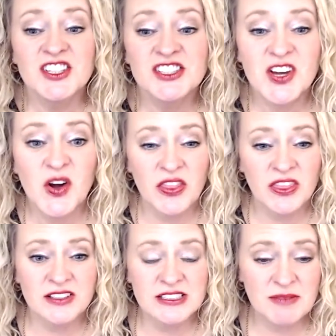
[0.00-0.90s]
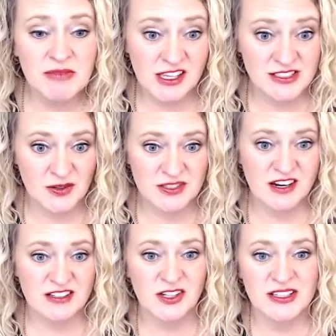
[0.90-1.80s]
So there's something else I want to
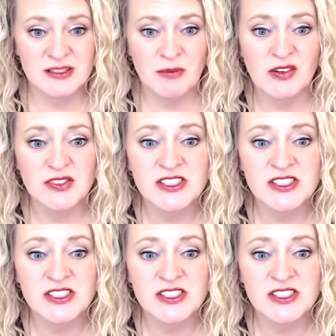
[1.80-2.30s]
talk to you guys about.